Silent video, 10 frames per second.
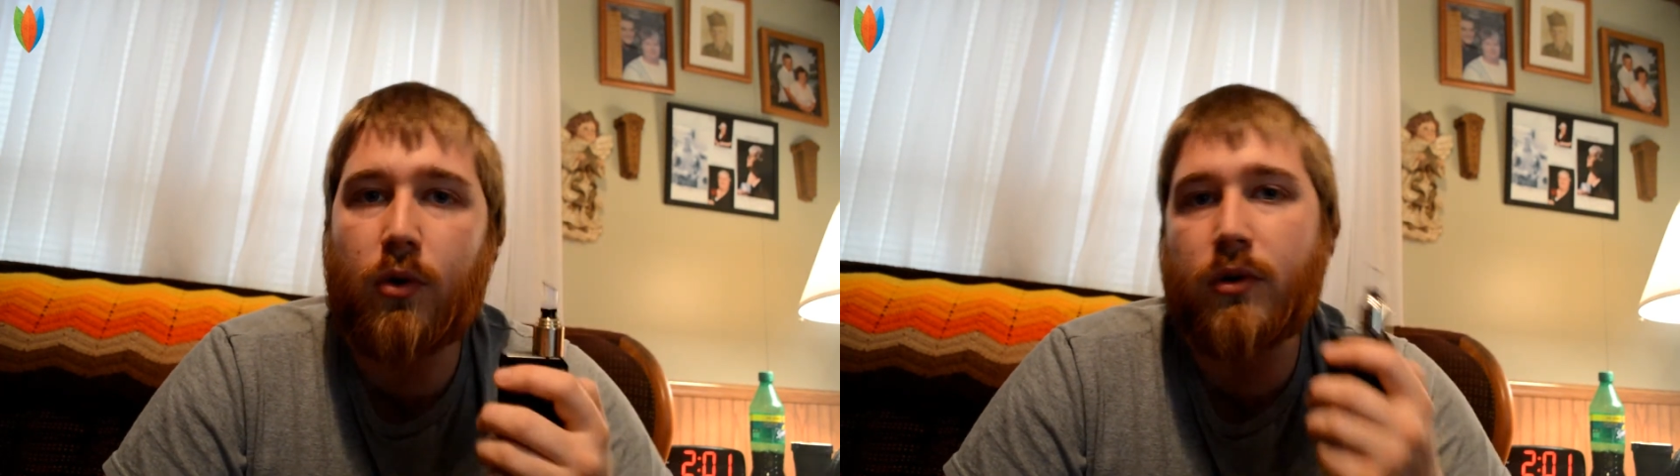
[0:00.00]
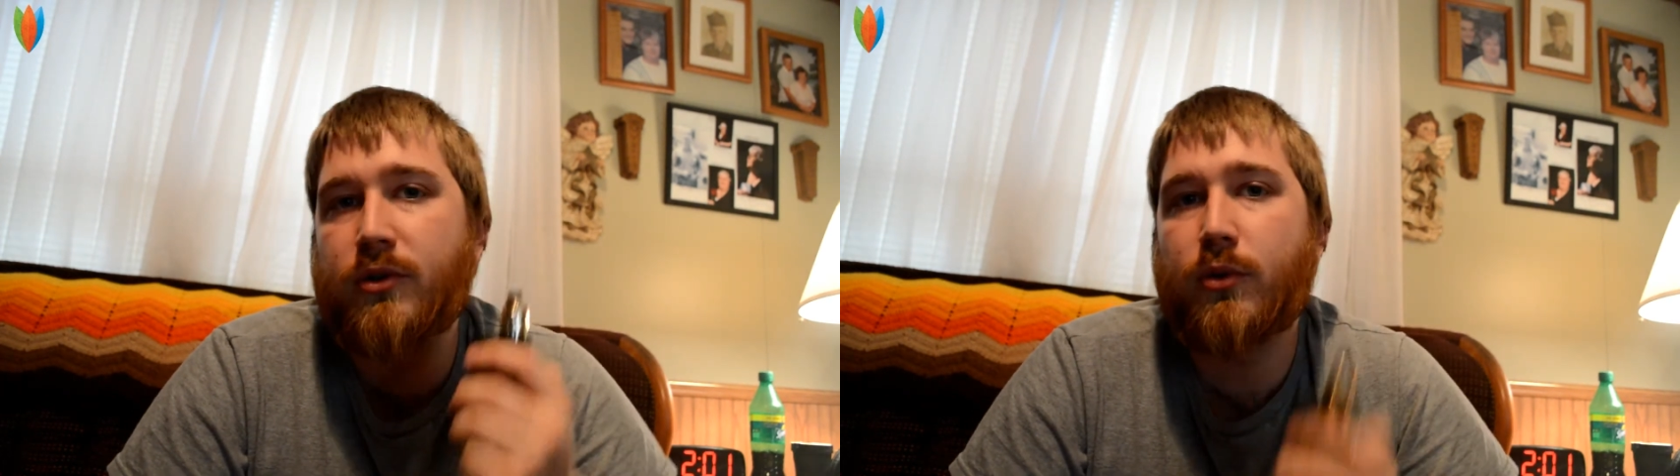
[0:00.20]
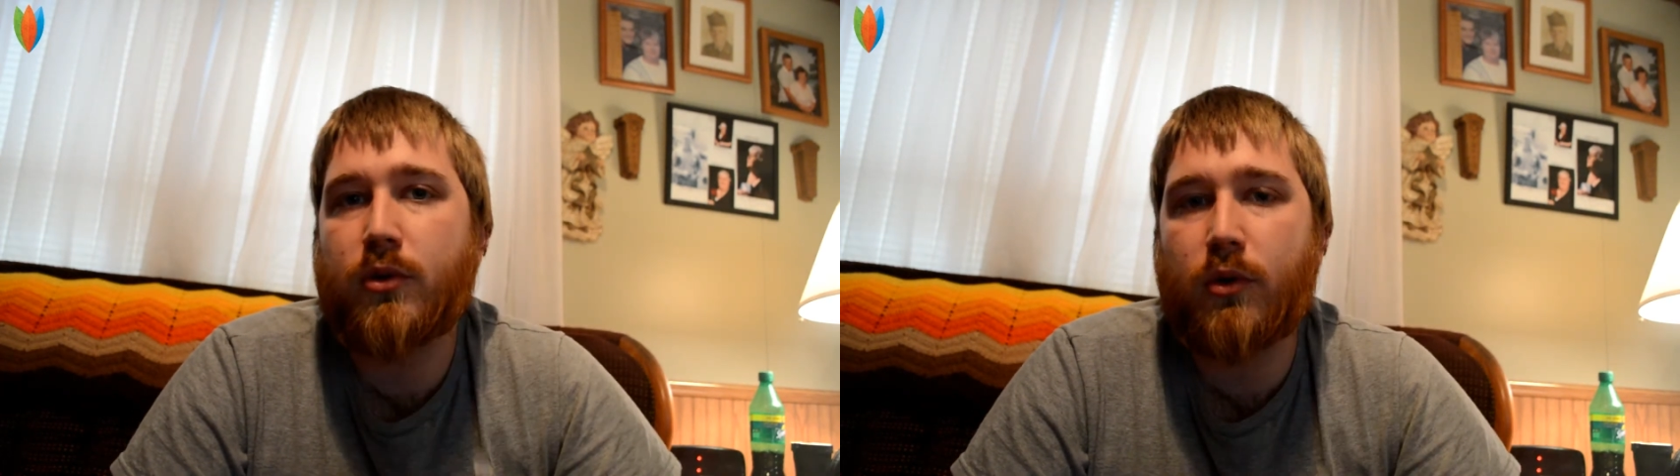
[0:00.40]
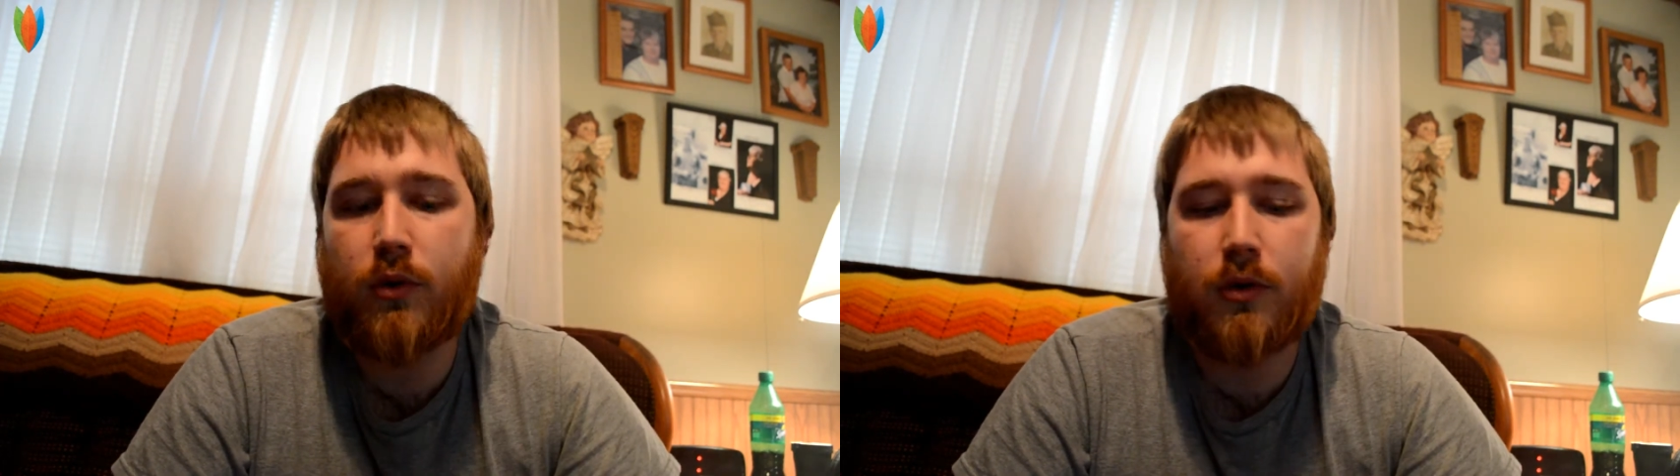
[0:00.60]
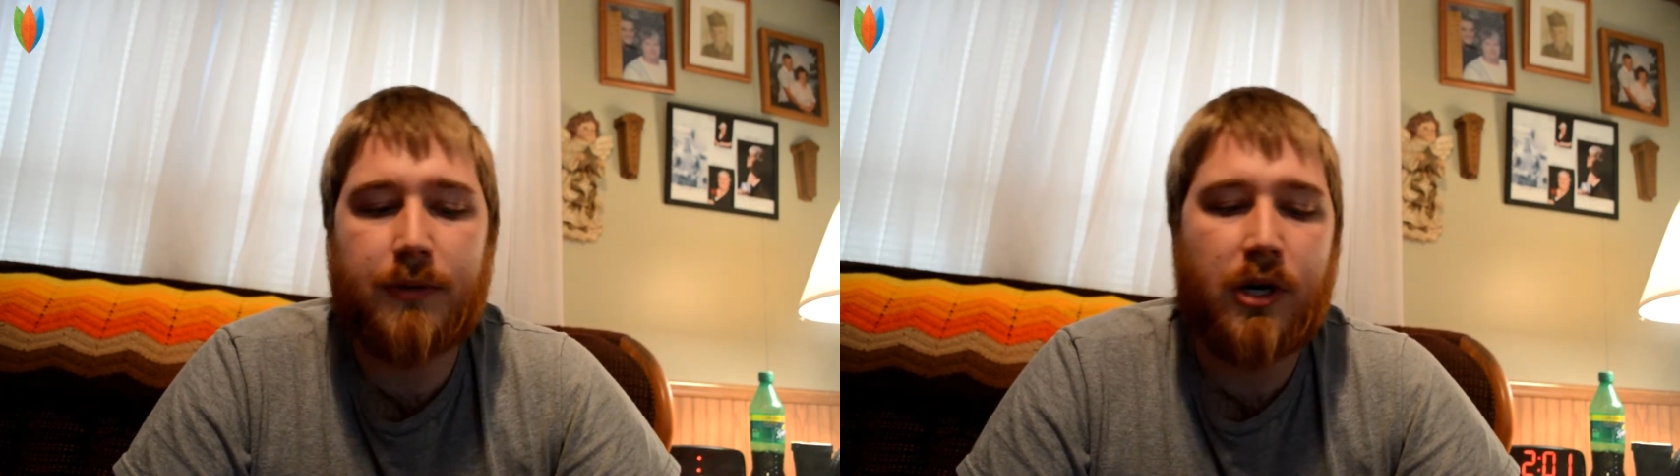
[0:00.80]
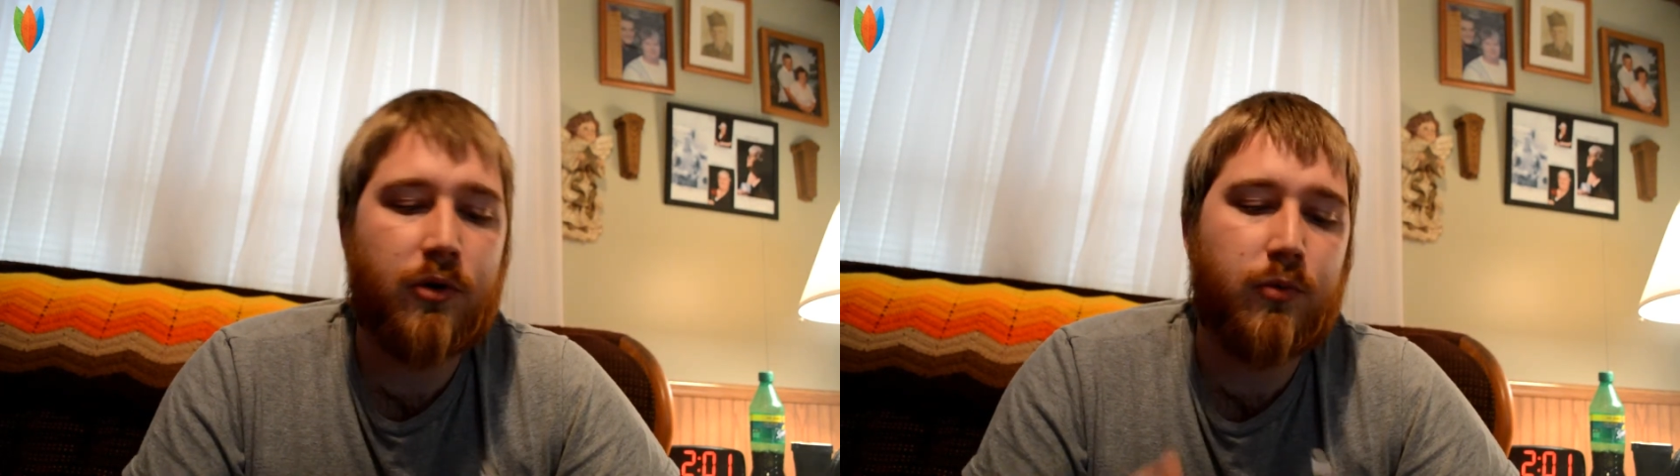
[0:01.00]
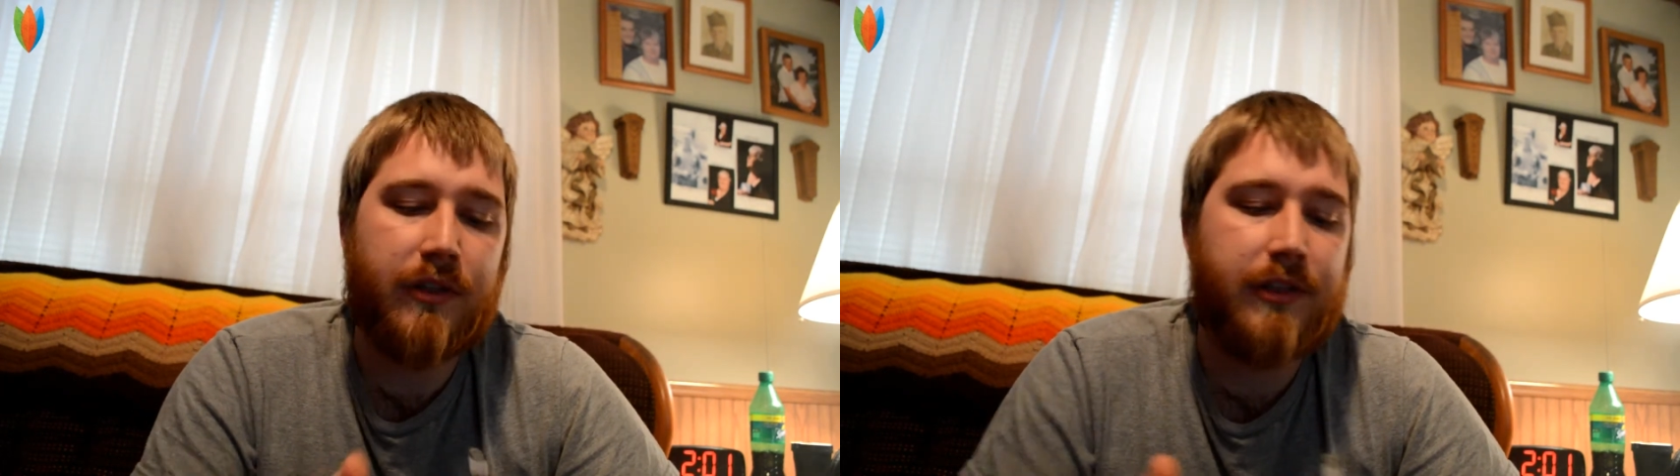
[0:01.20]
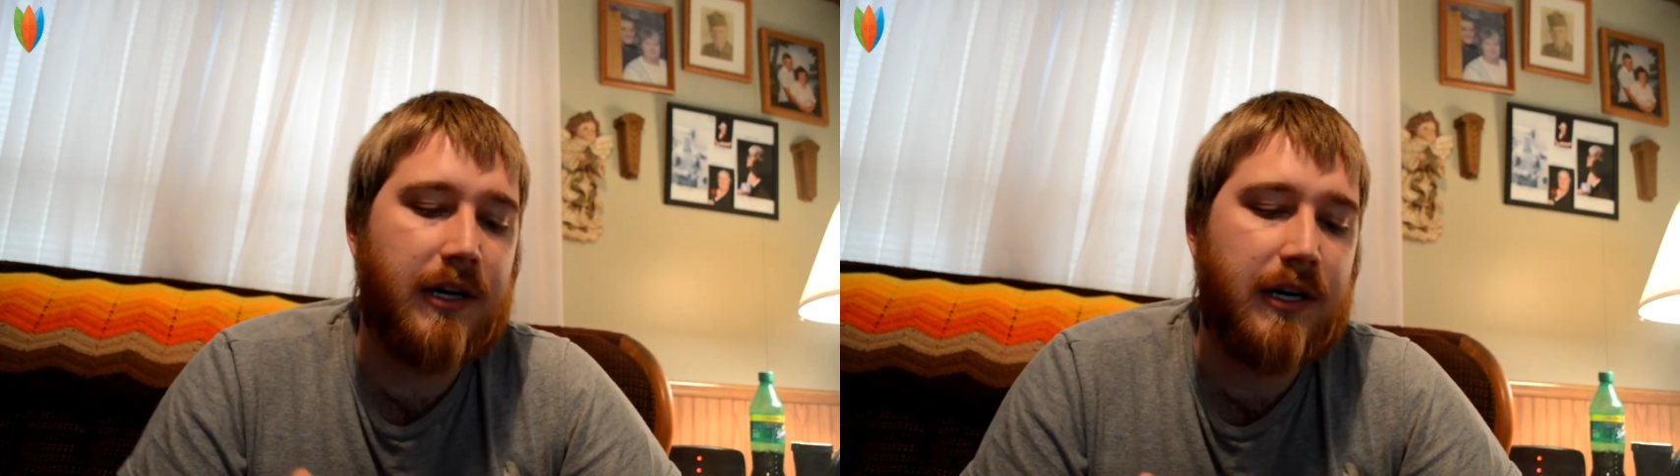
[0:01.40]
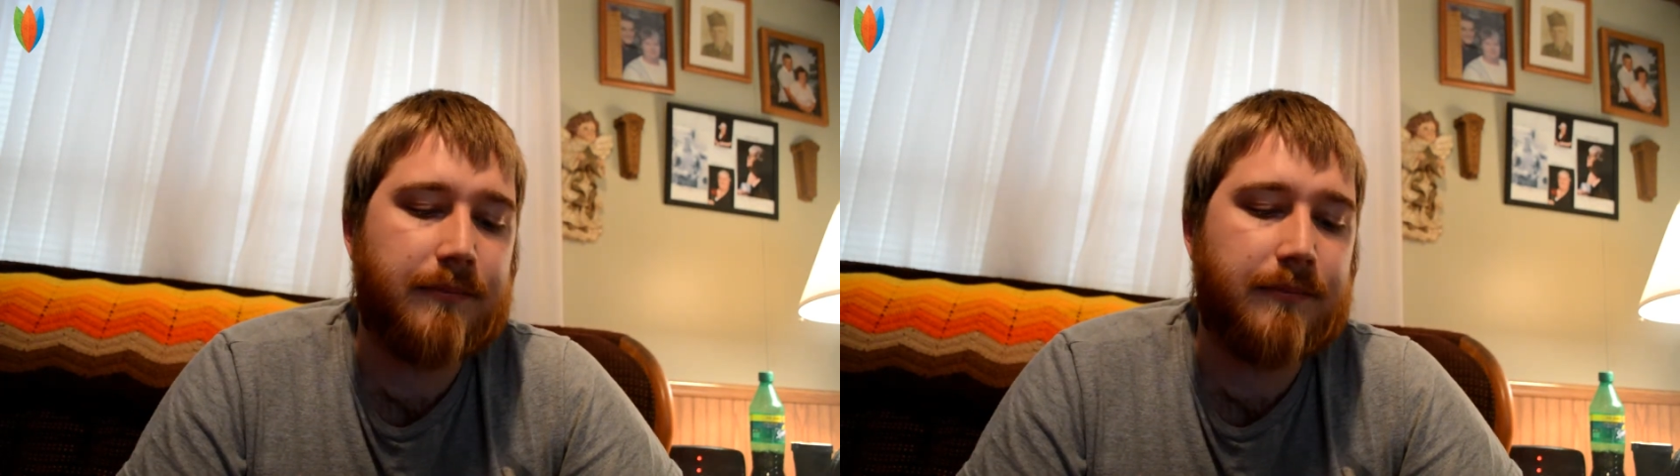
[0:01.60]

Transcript: or dual coil mode with